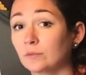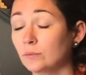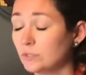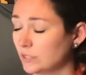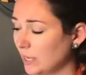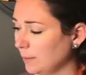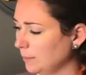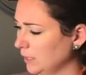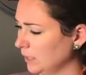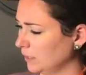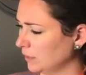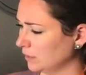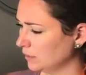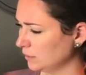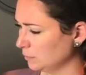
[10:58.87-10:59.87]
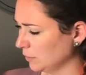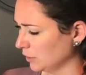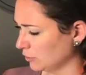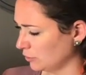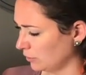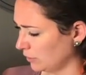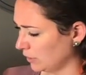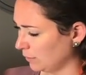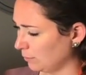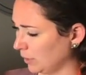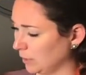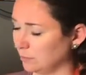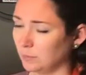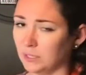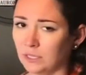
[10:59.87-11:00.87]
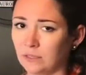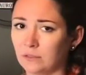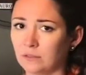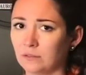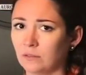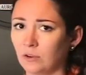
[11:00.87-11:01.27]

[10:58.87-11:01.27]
What's happening in this picture that might be